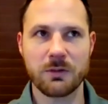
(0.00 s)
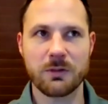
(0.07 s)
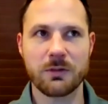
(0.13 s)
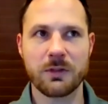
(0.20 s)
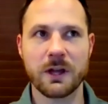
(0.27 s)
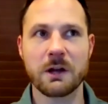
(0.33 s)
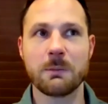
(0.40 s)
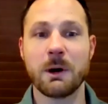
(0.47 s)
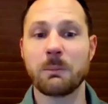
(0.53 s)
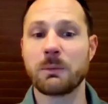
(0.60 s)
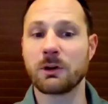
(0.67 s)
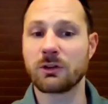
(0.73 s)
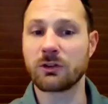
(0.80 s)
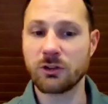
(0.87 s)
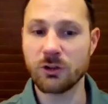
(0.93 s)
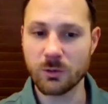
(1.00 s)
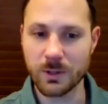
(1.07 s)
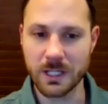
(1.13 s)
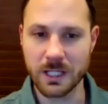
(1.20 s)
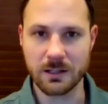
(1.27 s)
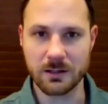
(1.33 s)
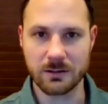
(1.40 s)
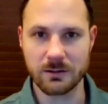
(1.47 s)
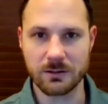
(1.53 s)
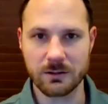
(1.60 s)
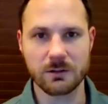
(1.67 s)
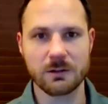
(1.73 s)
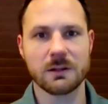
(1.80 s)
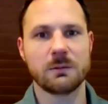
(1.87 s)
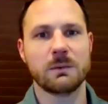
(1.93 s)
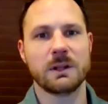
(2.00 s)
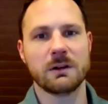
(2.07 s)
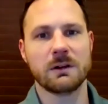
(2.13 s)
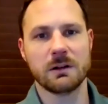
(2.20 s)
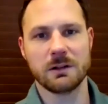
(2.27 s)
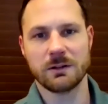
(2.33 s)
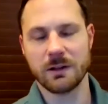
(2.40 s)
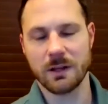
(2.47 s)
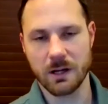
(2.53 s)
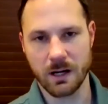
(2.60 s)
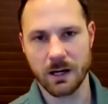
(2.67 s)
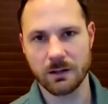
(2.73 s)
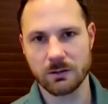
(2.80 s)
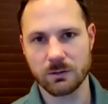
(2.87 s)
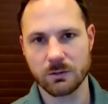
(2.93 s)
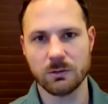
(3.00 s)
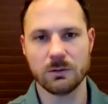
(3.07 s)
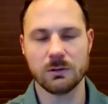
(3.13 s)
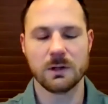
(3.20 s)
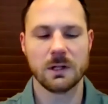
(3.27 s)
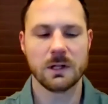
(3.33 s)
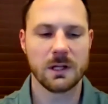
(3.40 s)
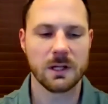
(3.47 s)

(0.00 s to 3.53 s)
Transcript: think about pursuing necessarily when they're in, say, a high school